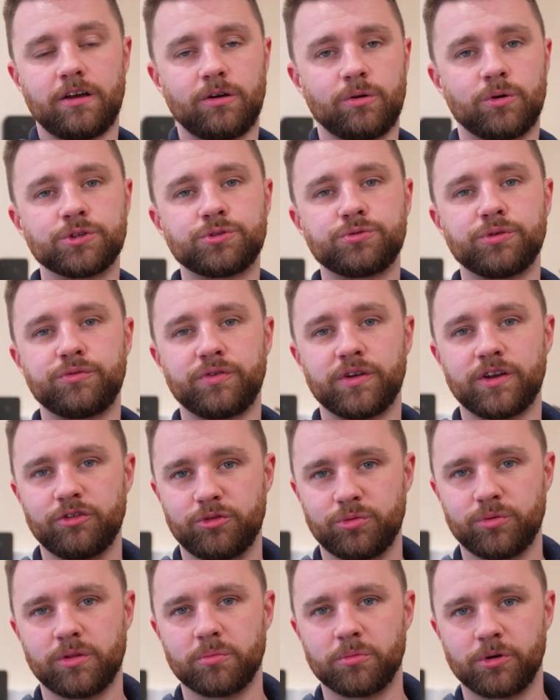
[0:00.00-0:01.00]
Once we'd
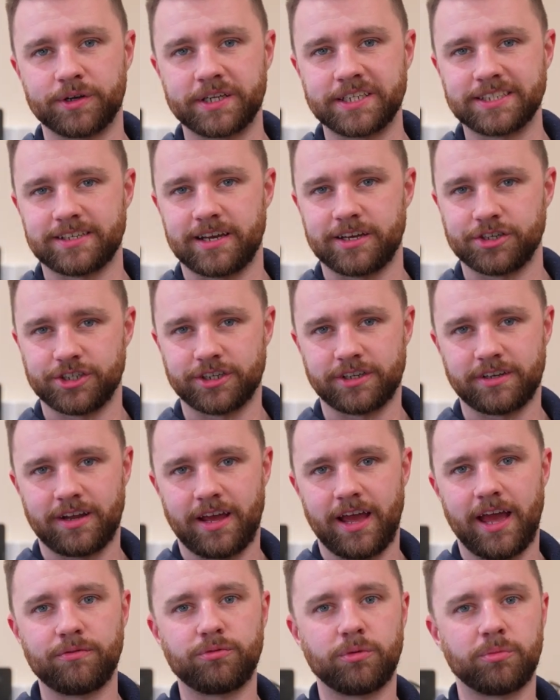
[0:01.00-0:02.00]
finished with the morning session,
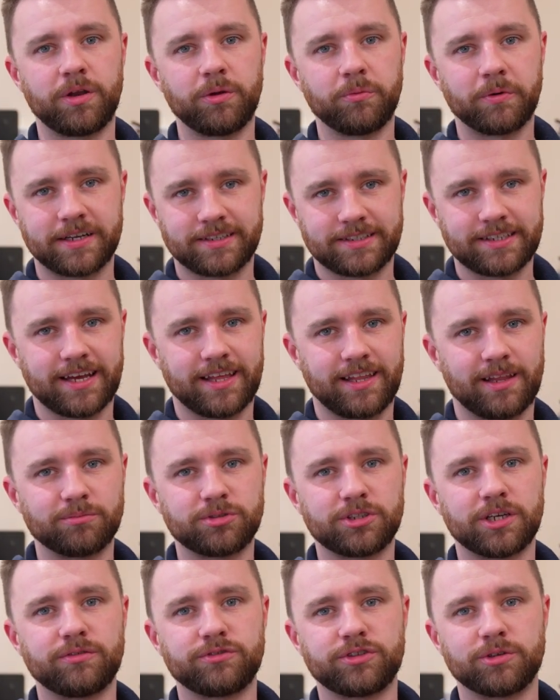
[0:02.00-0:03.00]
everybody went to get
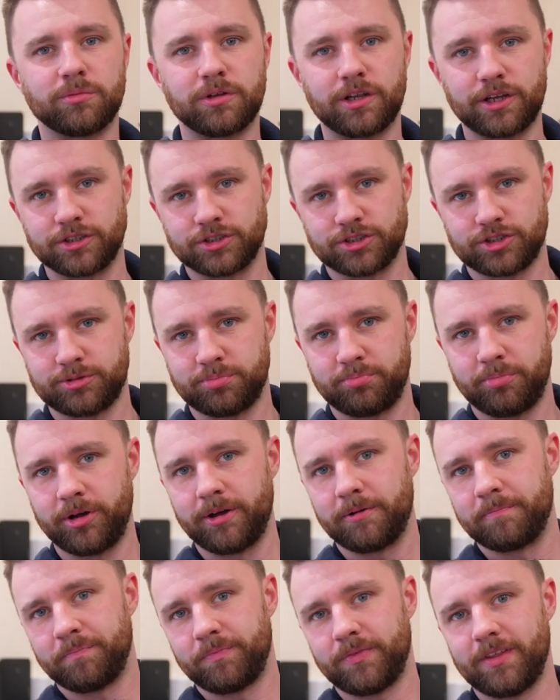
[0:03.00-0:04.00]
themselves some lunch,
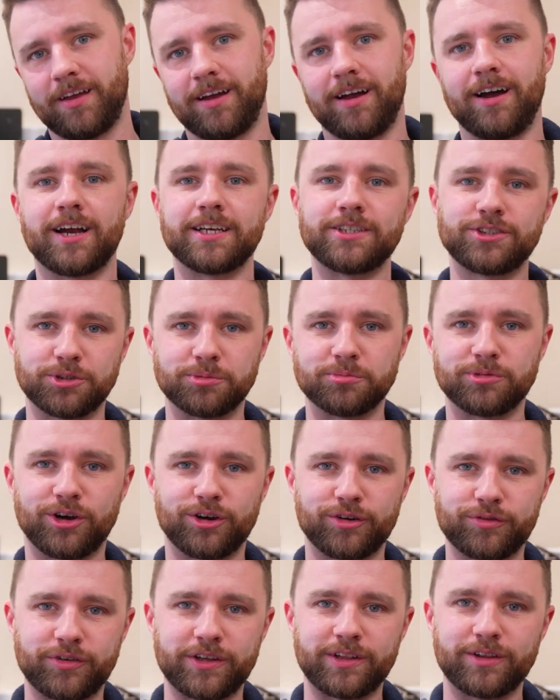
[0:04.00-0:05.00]
but I zoomed
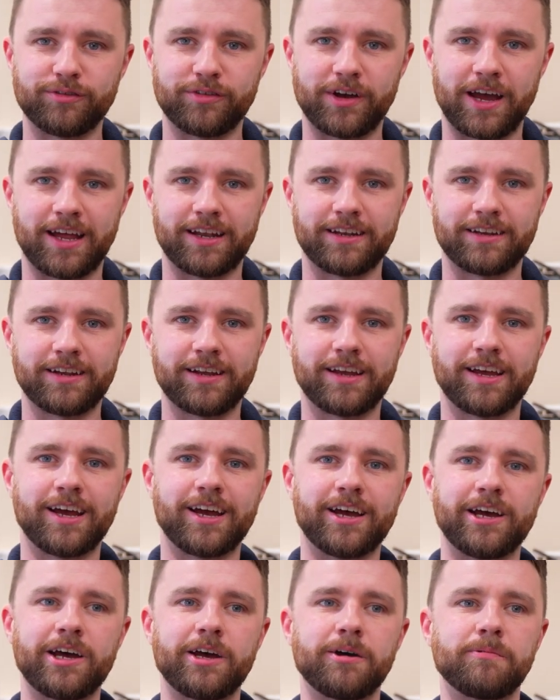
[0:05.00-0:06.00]
off in the van
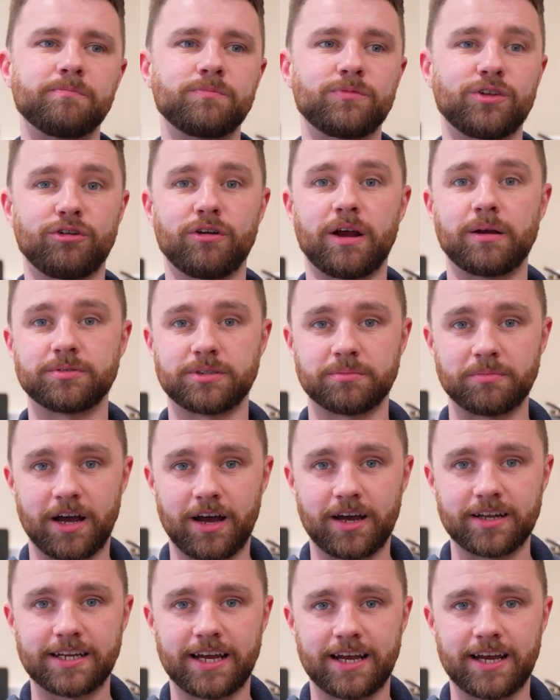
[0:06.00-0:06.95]
to grab some hard